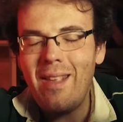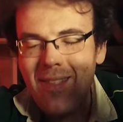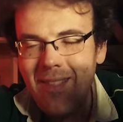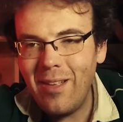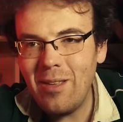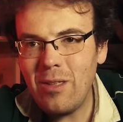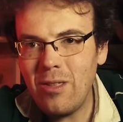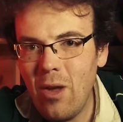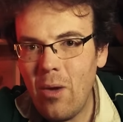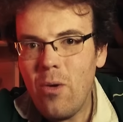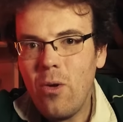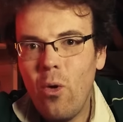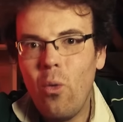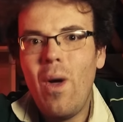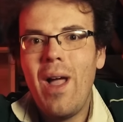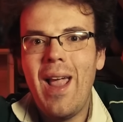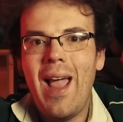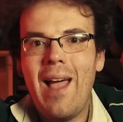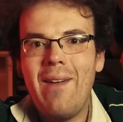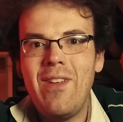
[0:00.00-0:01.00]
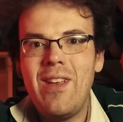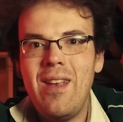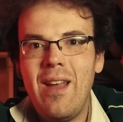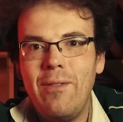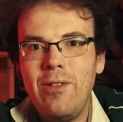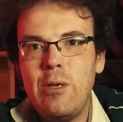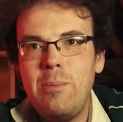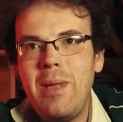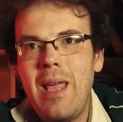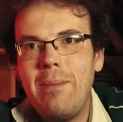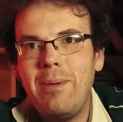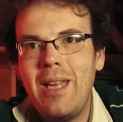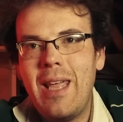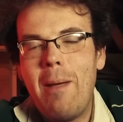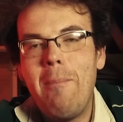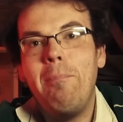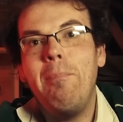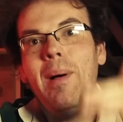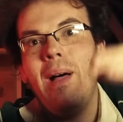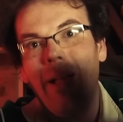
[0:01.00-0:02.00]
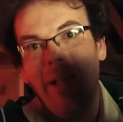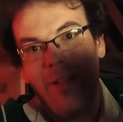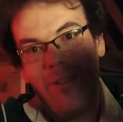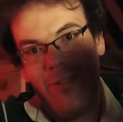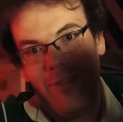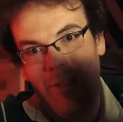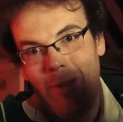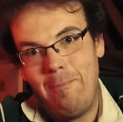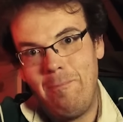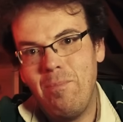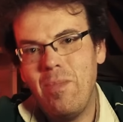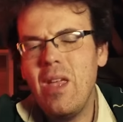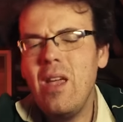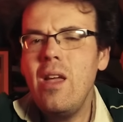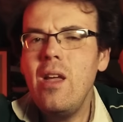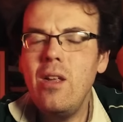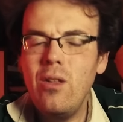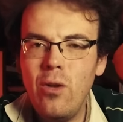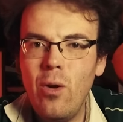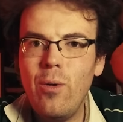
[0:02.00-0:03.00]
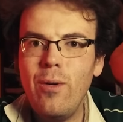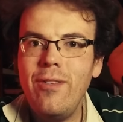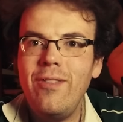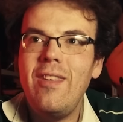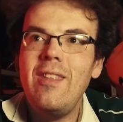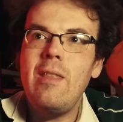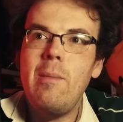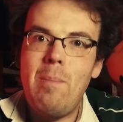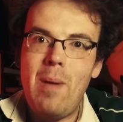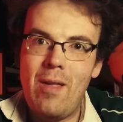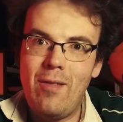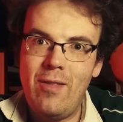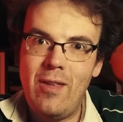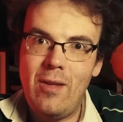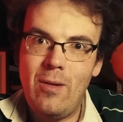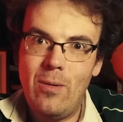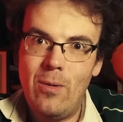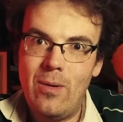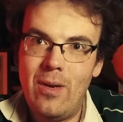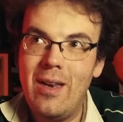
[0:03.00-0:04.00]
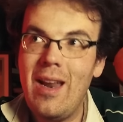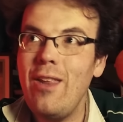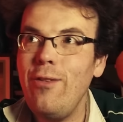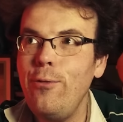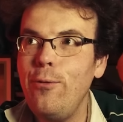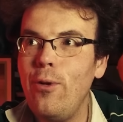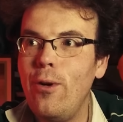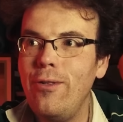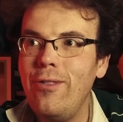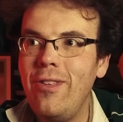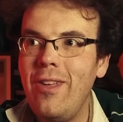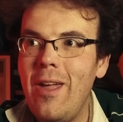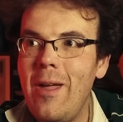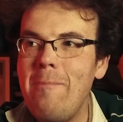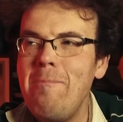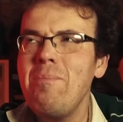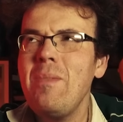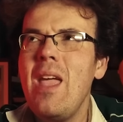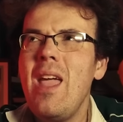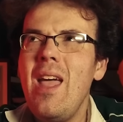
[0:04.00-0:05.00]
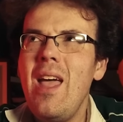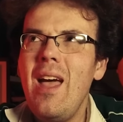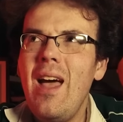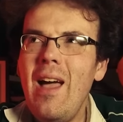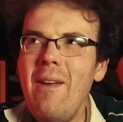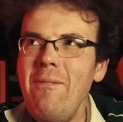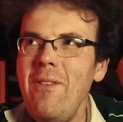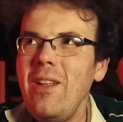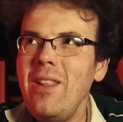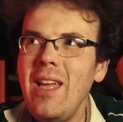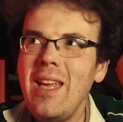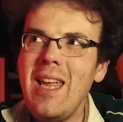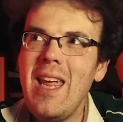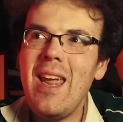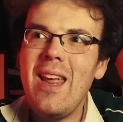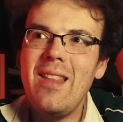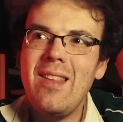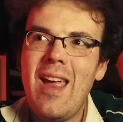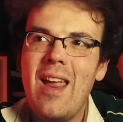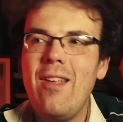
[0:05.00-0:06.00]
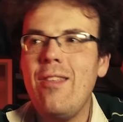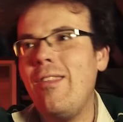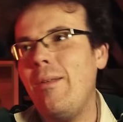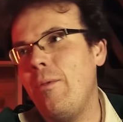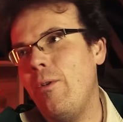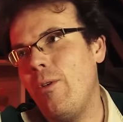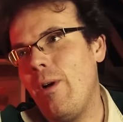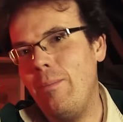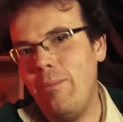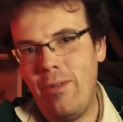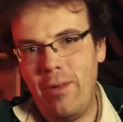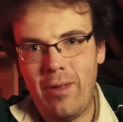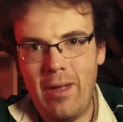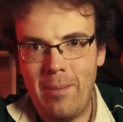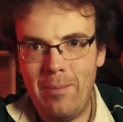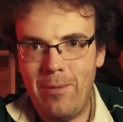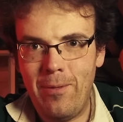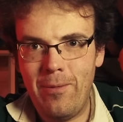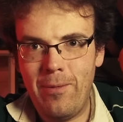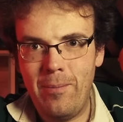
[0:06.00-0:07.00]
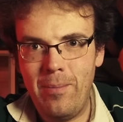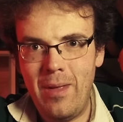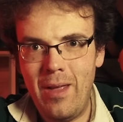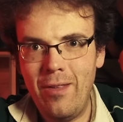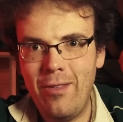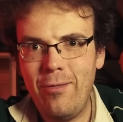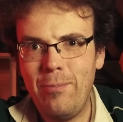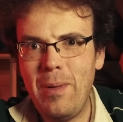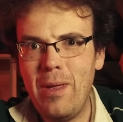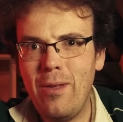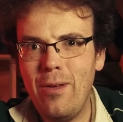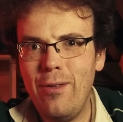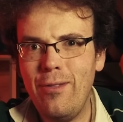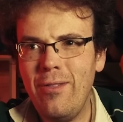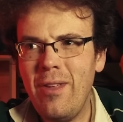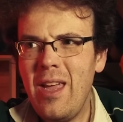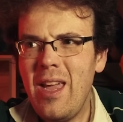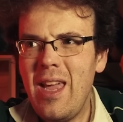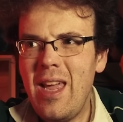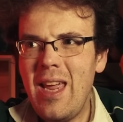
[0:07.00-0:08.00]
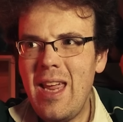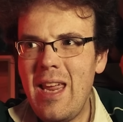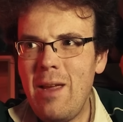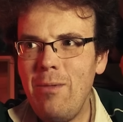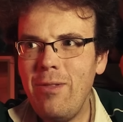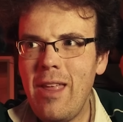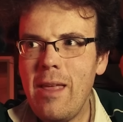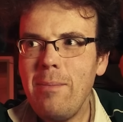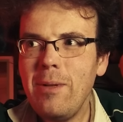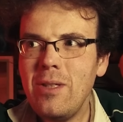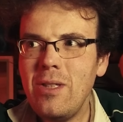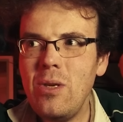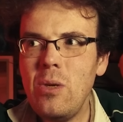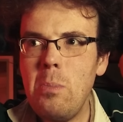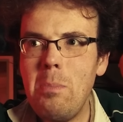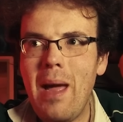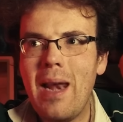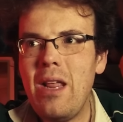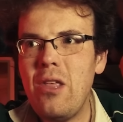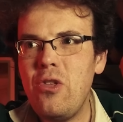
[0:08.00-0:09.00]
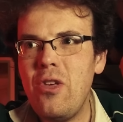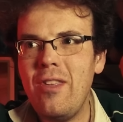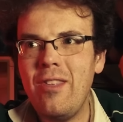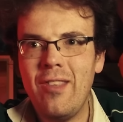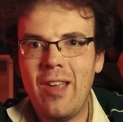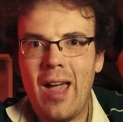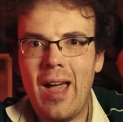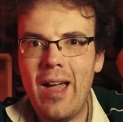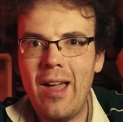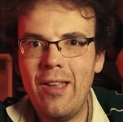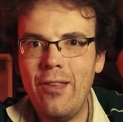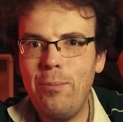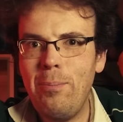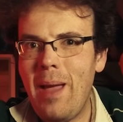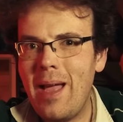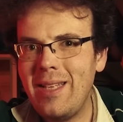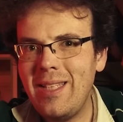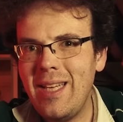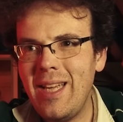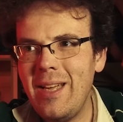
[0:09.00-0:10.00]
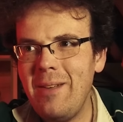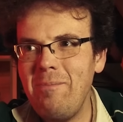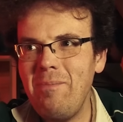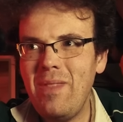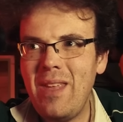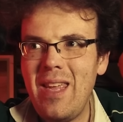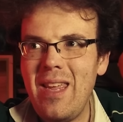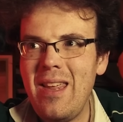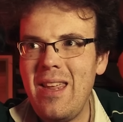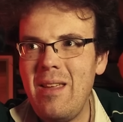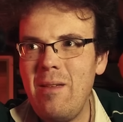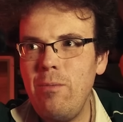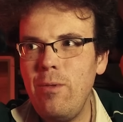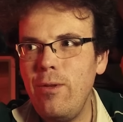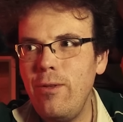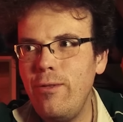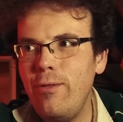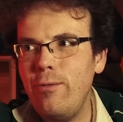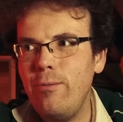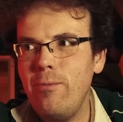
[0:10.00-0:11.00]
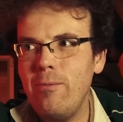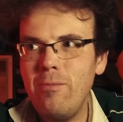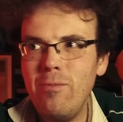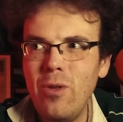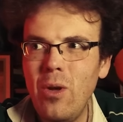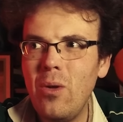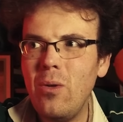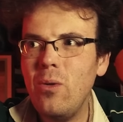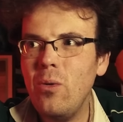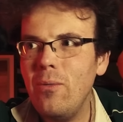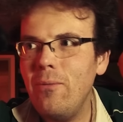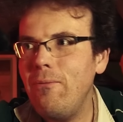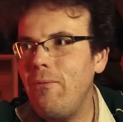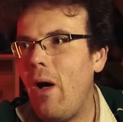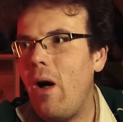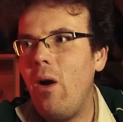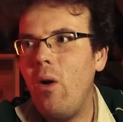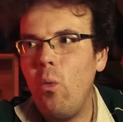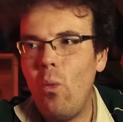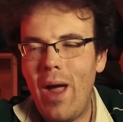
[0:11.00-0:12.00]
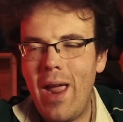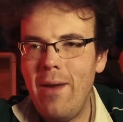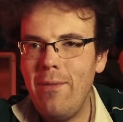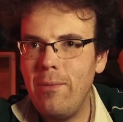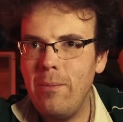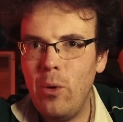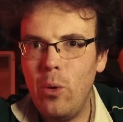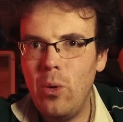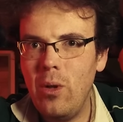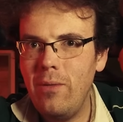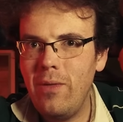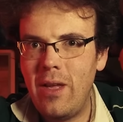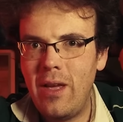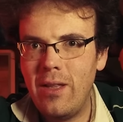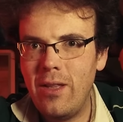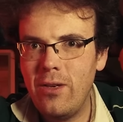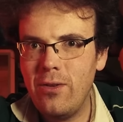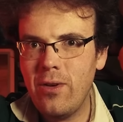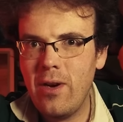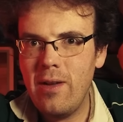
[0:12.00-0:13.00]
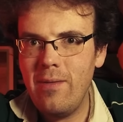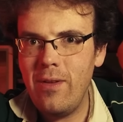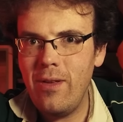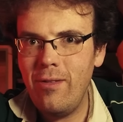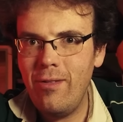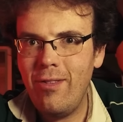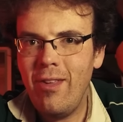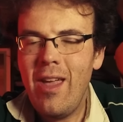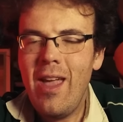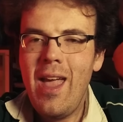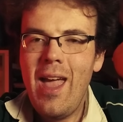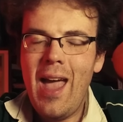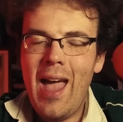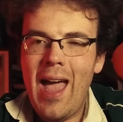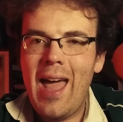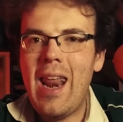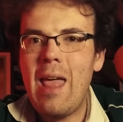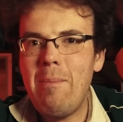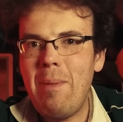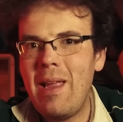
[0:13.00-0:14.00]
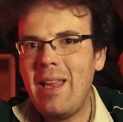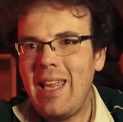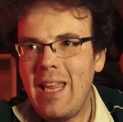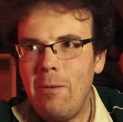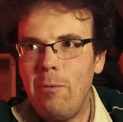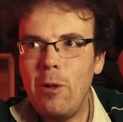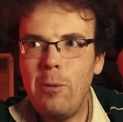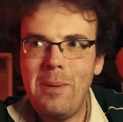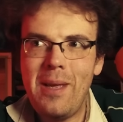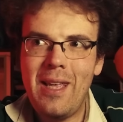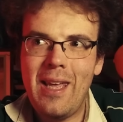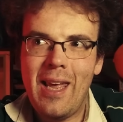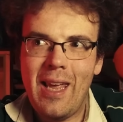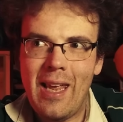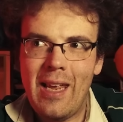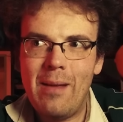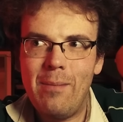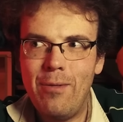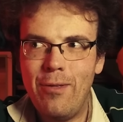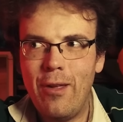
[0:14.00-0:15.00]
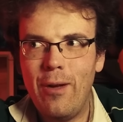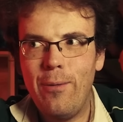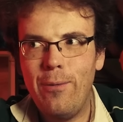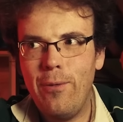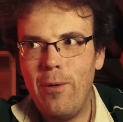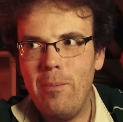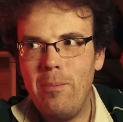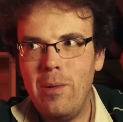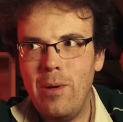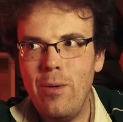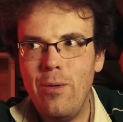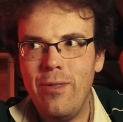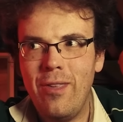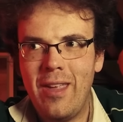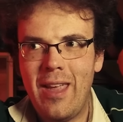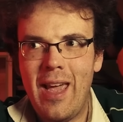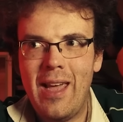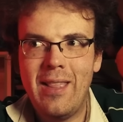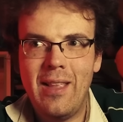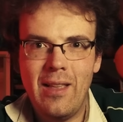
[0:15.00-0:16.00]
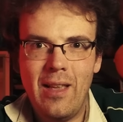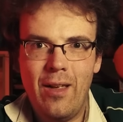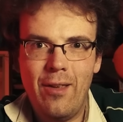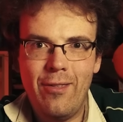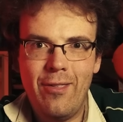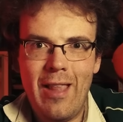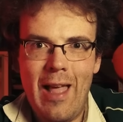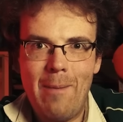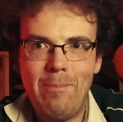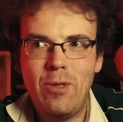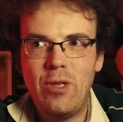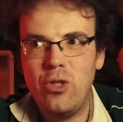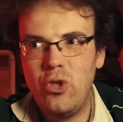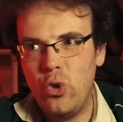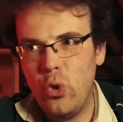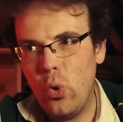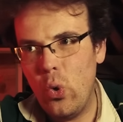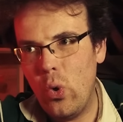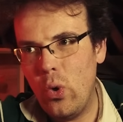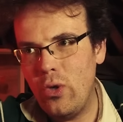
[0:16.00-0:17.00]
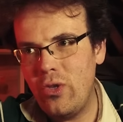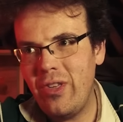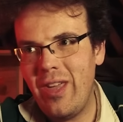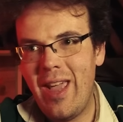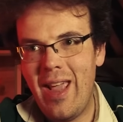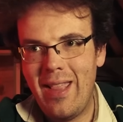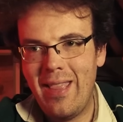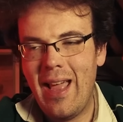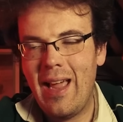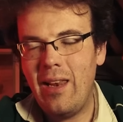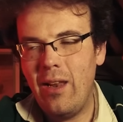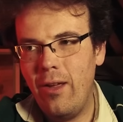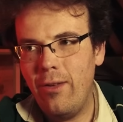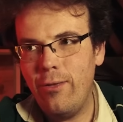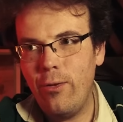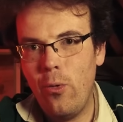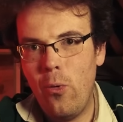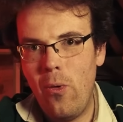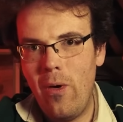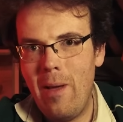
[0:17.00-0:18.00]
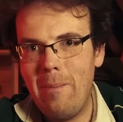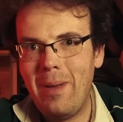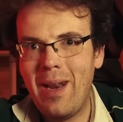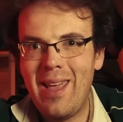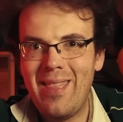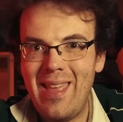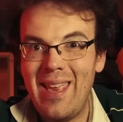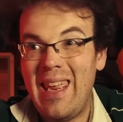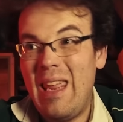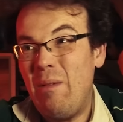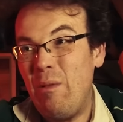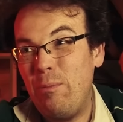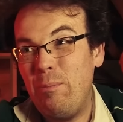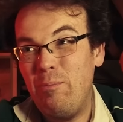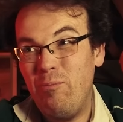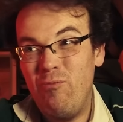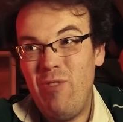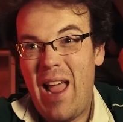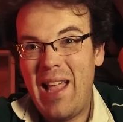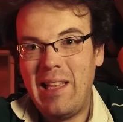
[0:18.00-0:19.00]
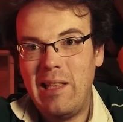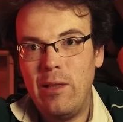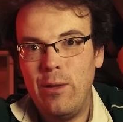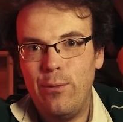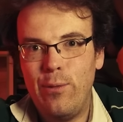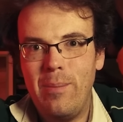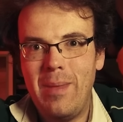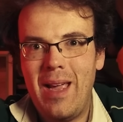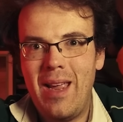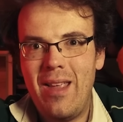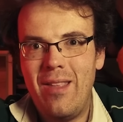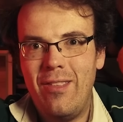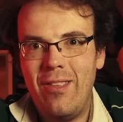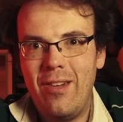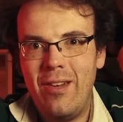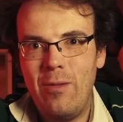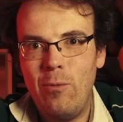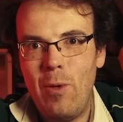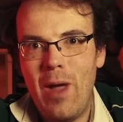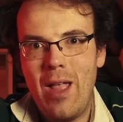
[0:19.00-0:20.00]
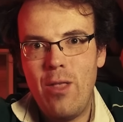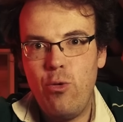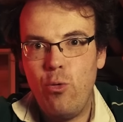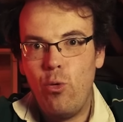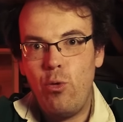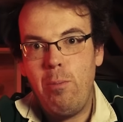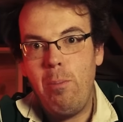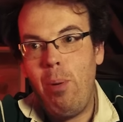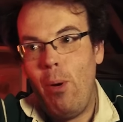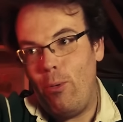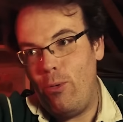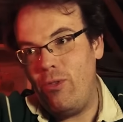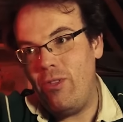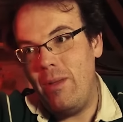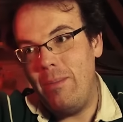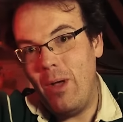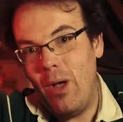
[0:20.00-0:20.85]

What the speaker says: still don't quite have enough to be able to get past them. Norris did the best he could, and as for Oscar, I feel like he can take some crumbs of comfort from this, because he was able to manage his tyres better. He was not far away from all of the other drivers, and I bet he will be kicking himself from losing it at the last lap to George in that last corner, but I think he was rattled from that incident where George pushed him